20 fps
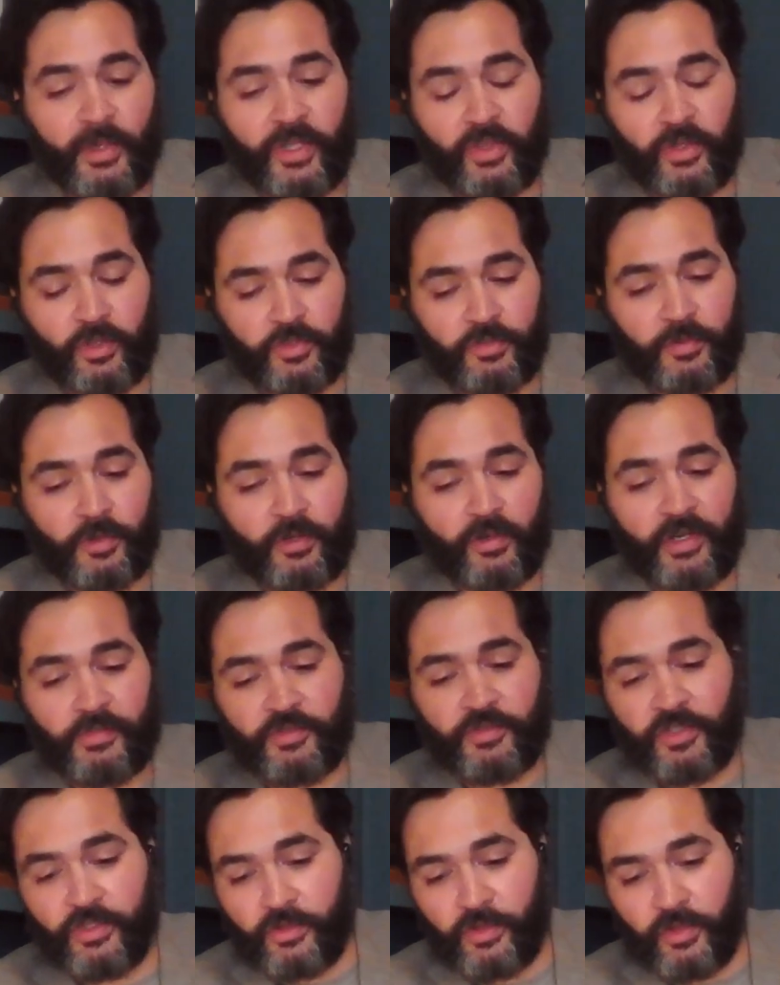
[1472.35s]
Those programs,
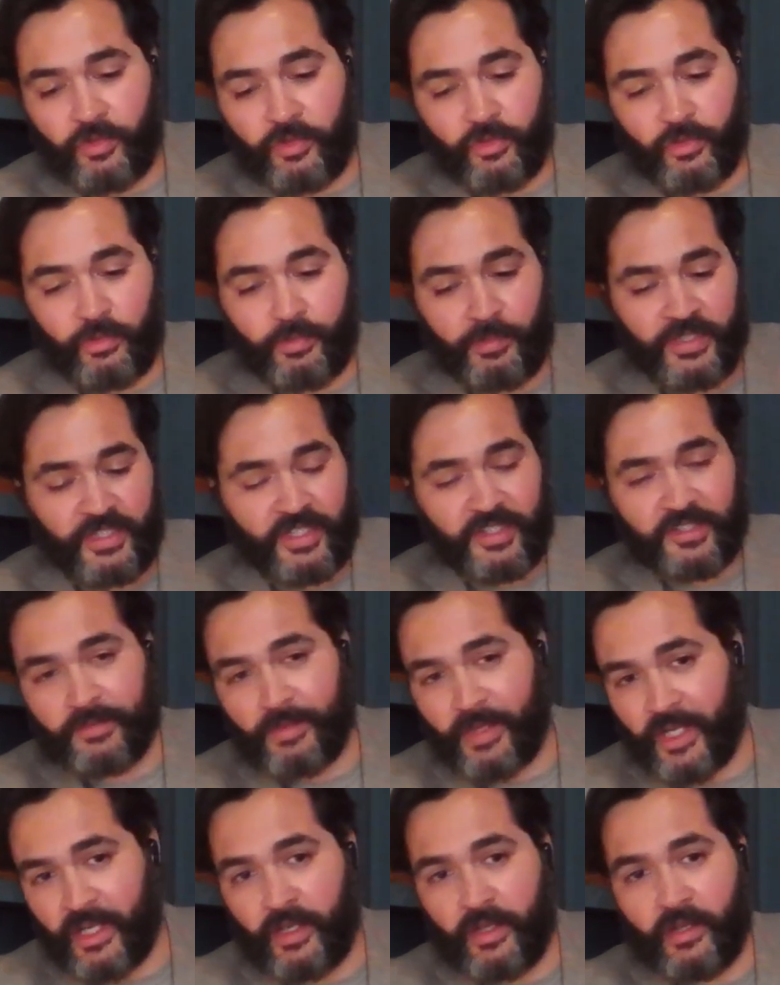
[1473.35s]
you go through them. It takes
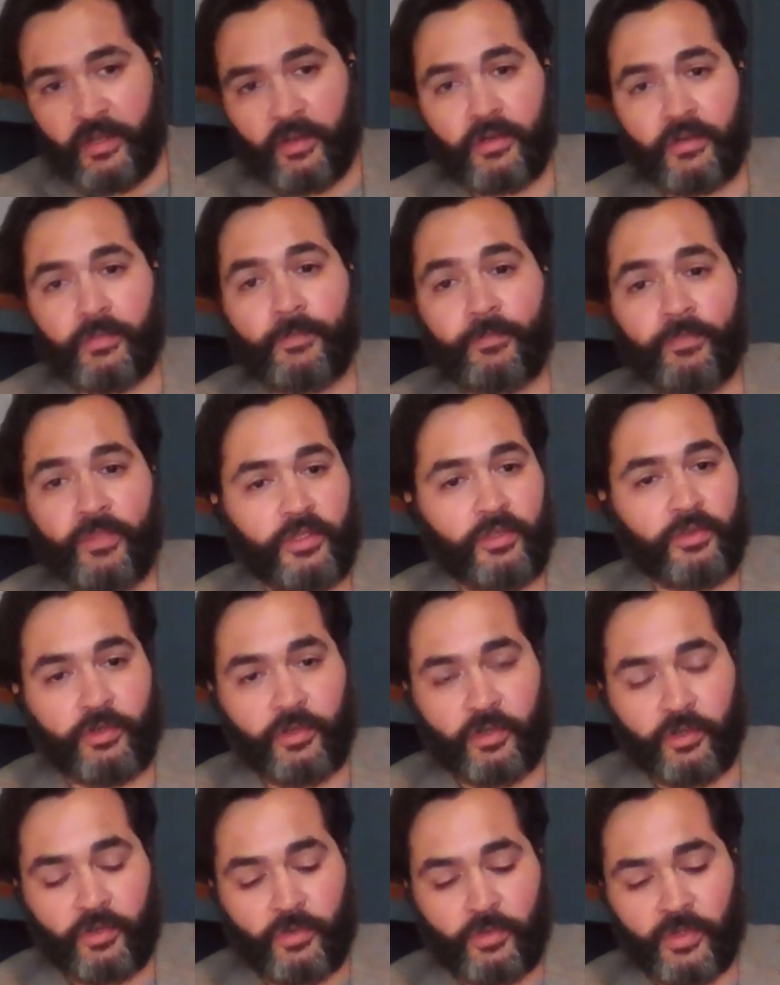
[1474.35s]
about a year.
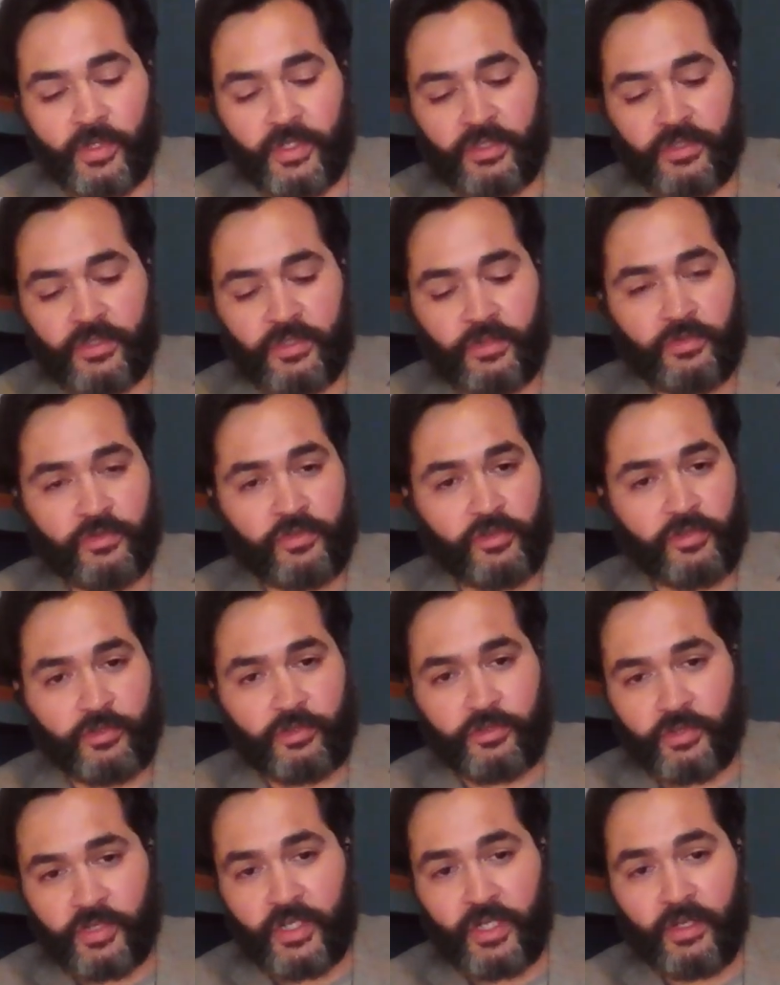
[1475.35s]
You're going to
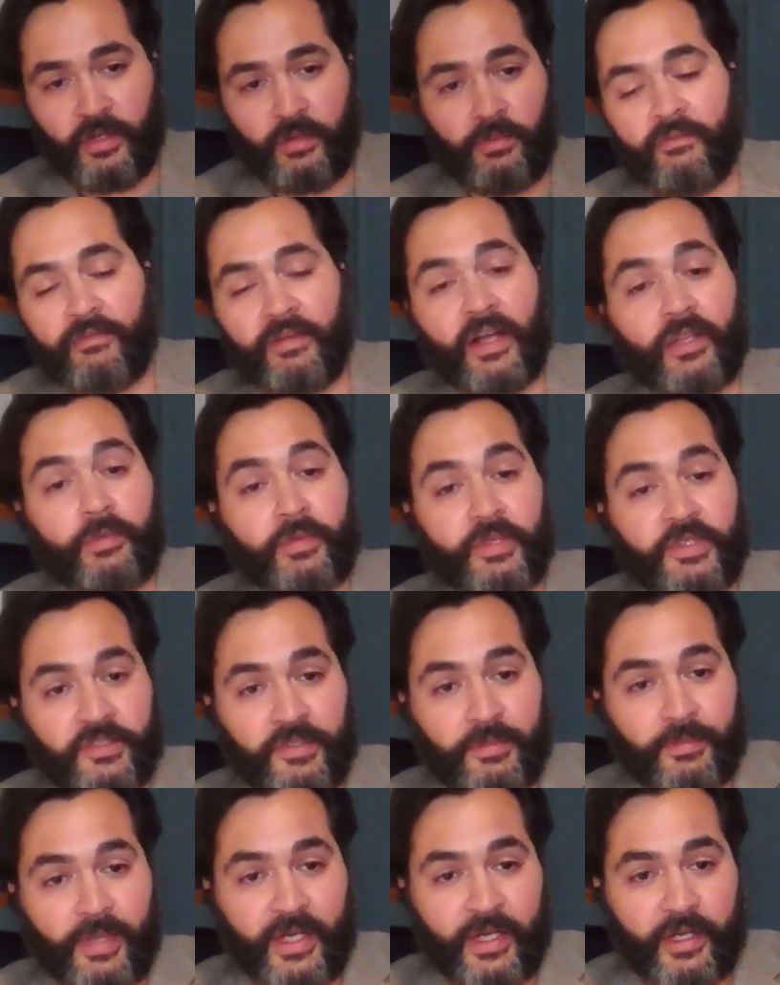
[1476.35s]
surgery, following
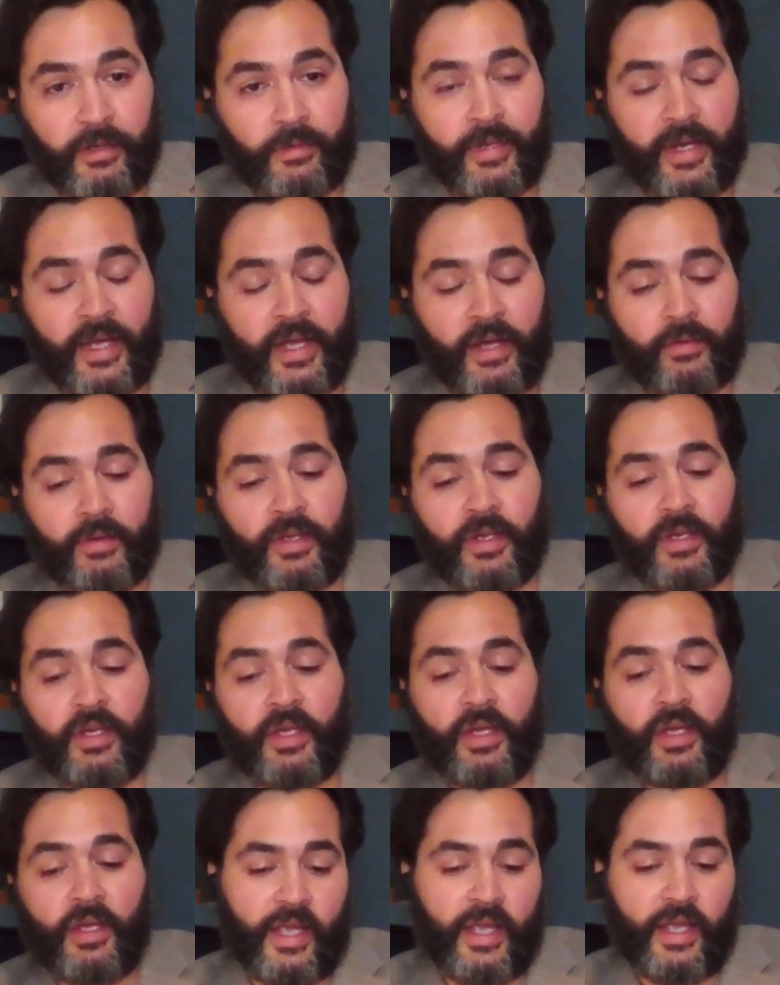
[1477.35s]
somebody around,
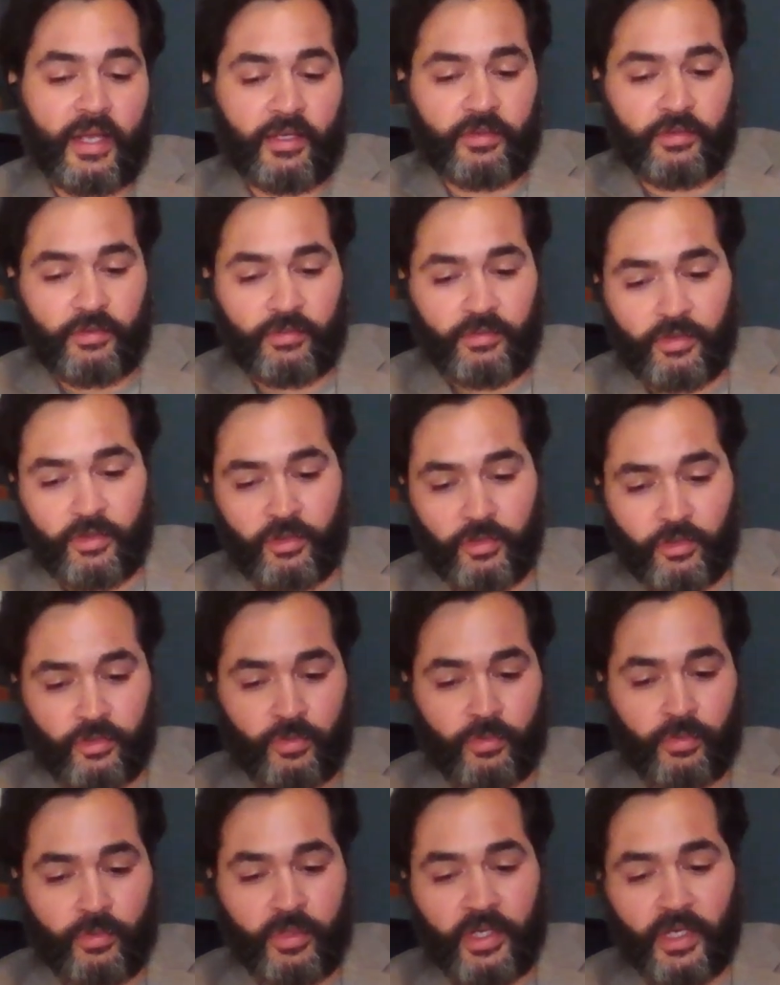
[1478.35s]
and you're
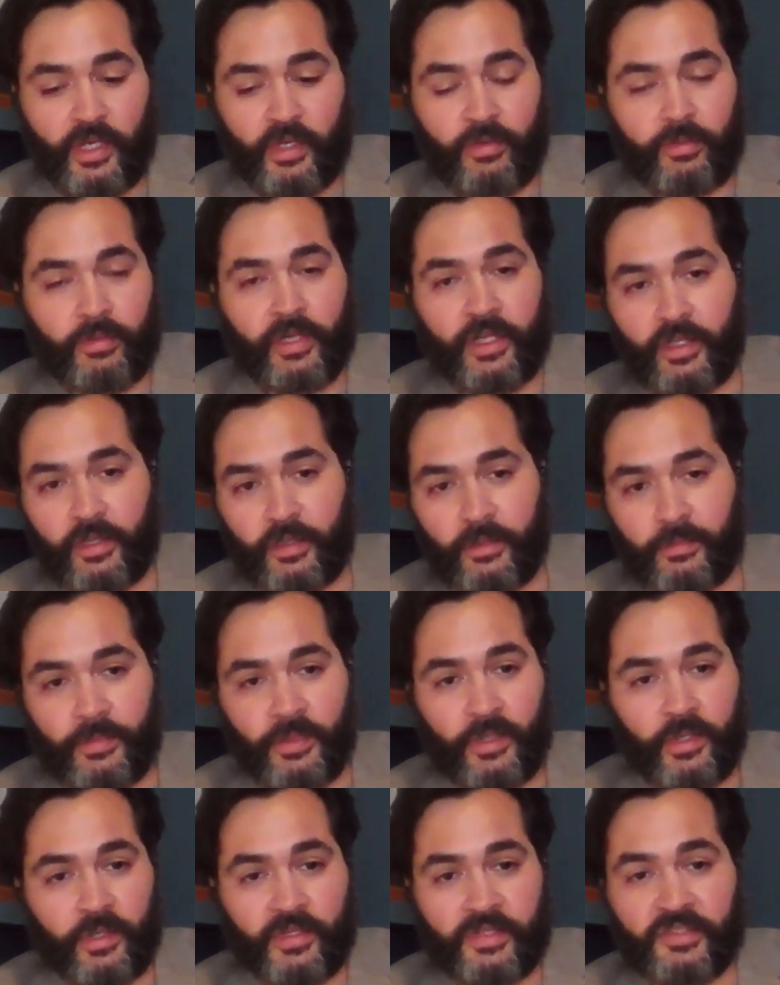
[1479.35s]
doing a curriculum
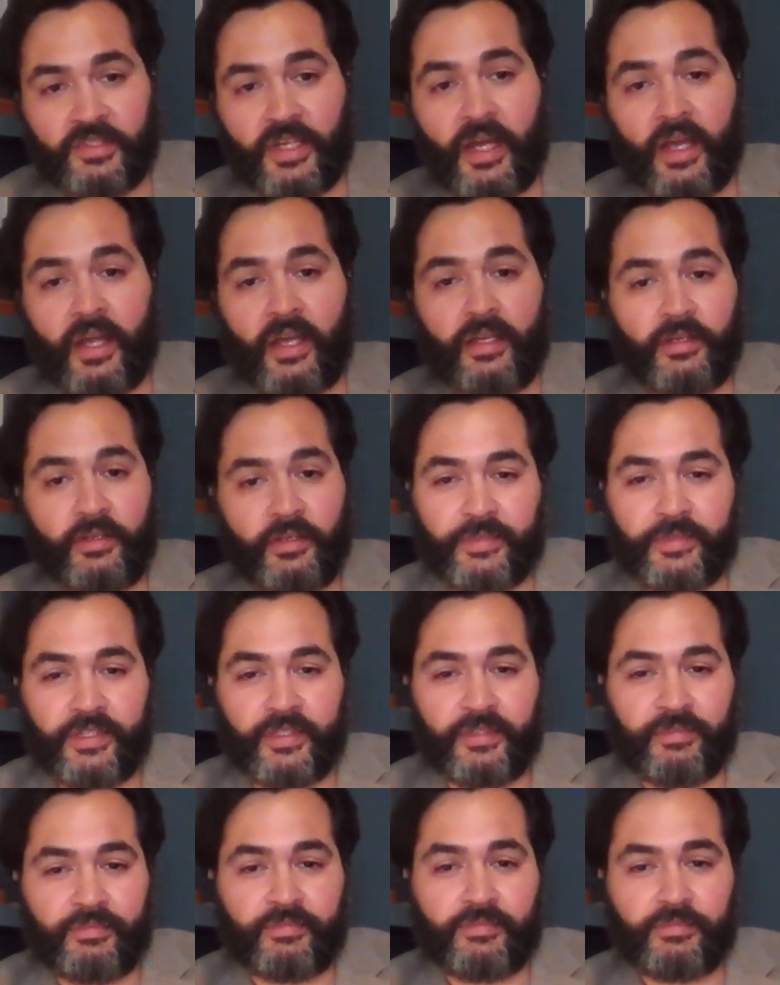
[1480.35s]
on the side. Pretty
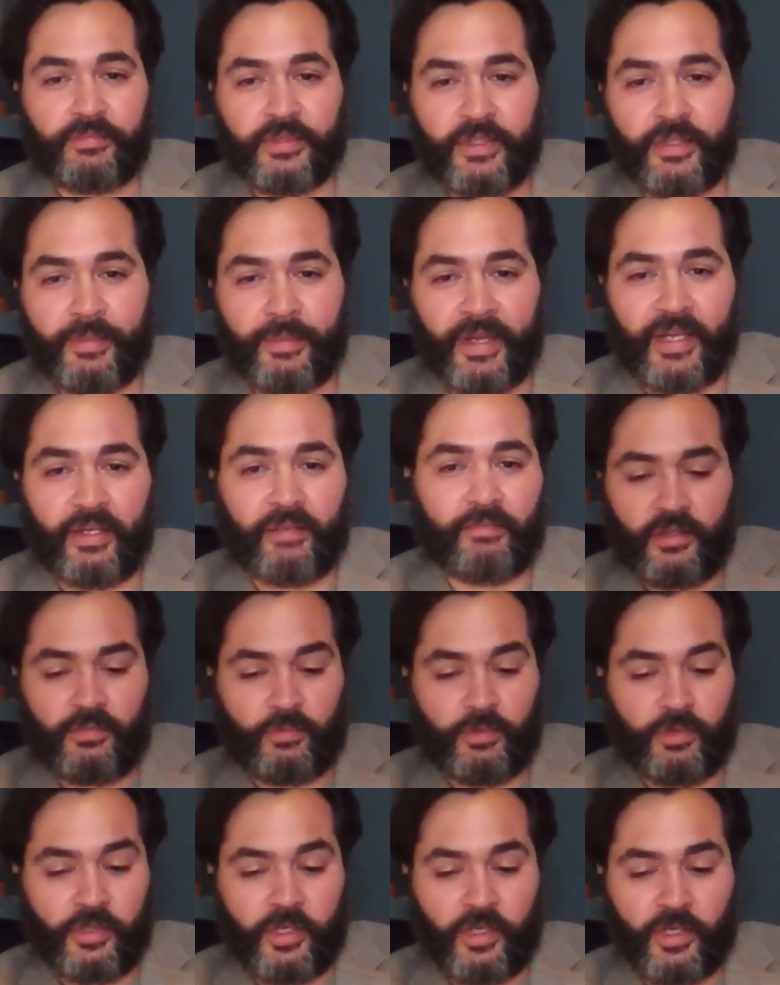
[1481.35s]
demanding.
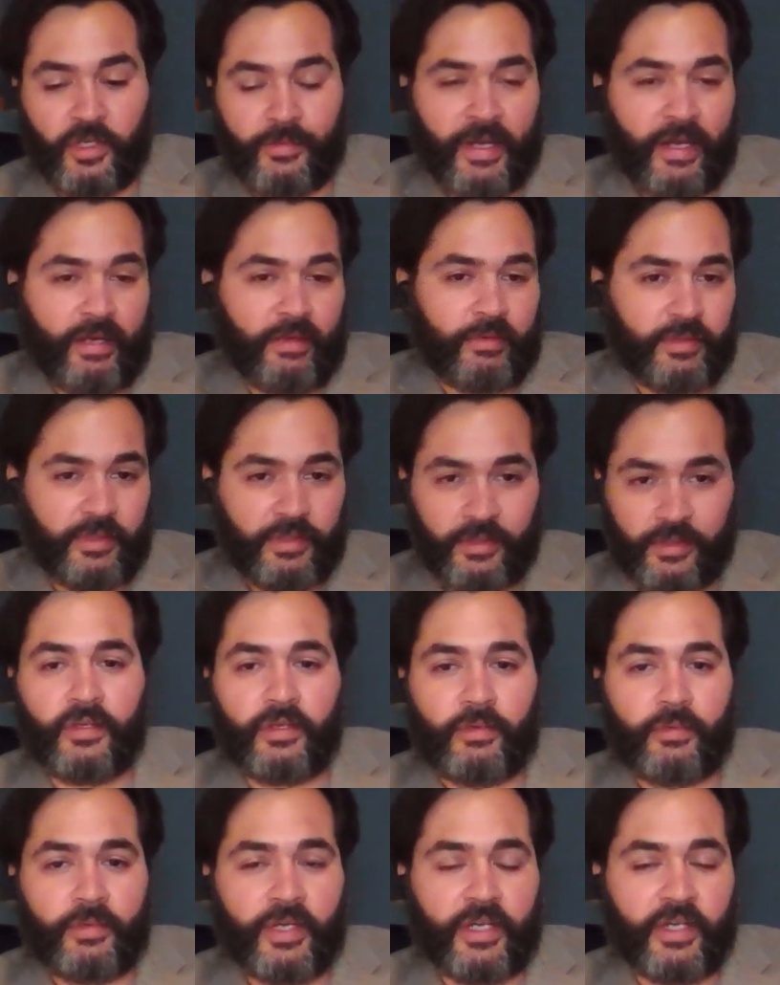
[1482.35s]
When you come out,
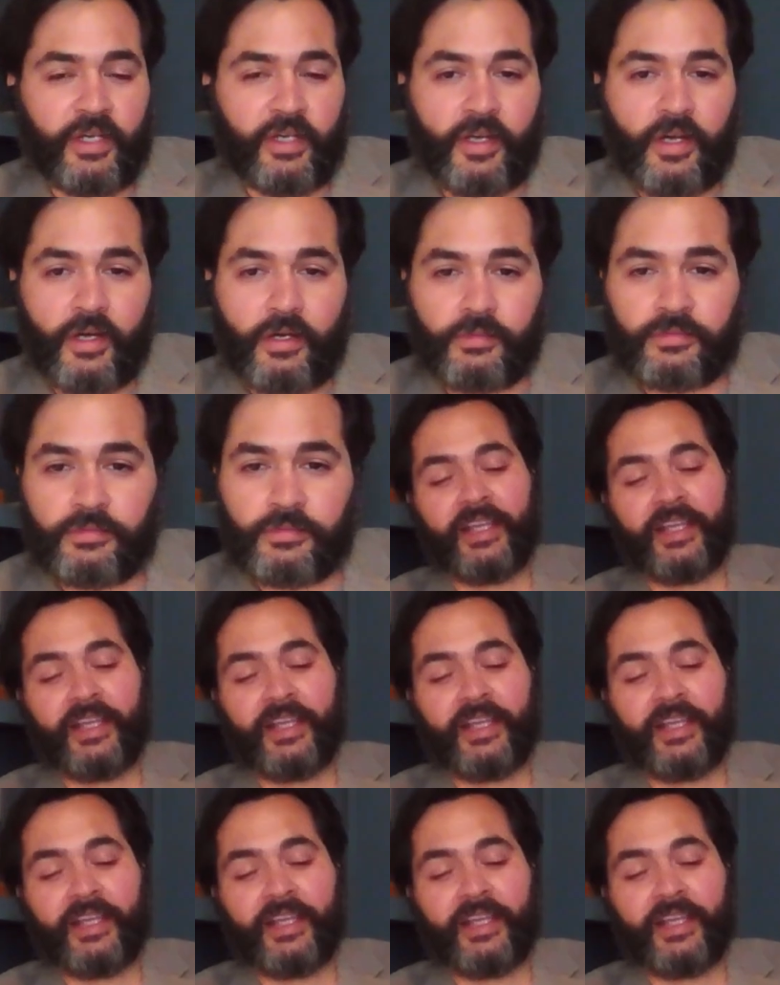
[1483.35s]
you're ready to go.